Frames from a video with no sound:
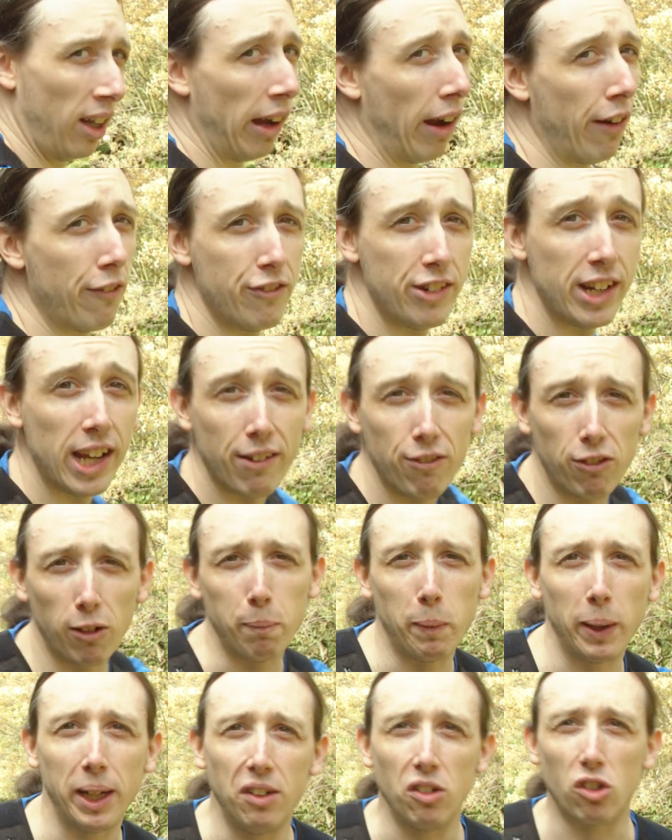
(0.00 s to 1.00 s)
I've never
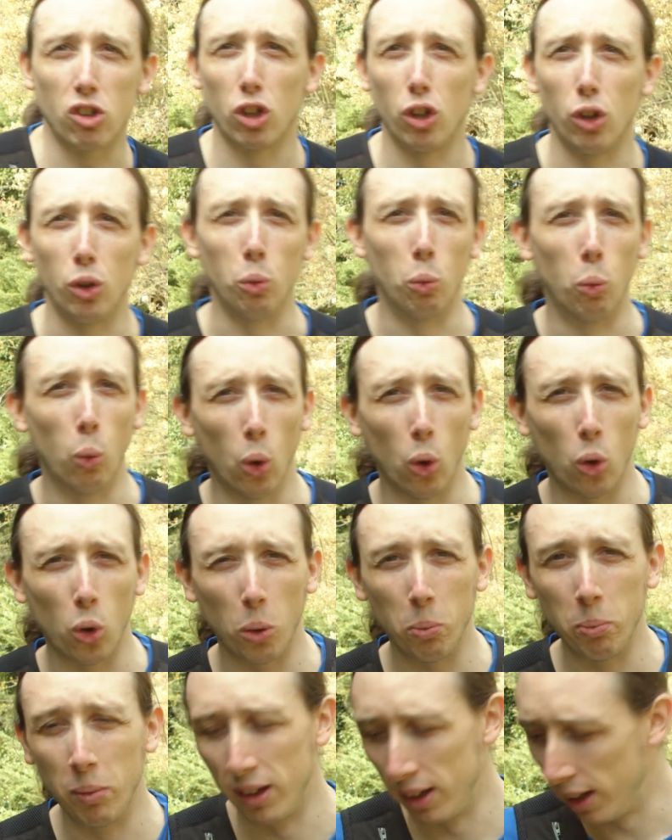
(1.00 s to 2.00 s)
been too
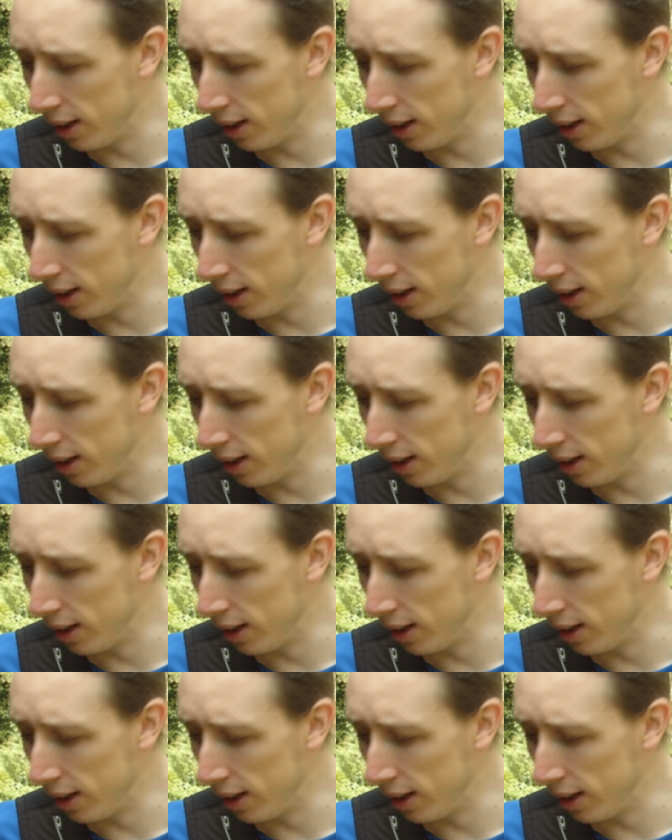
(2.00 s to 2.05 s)
warm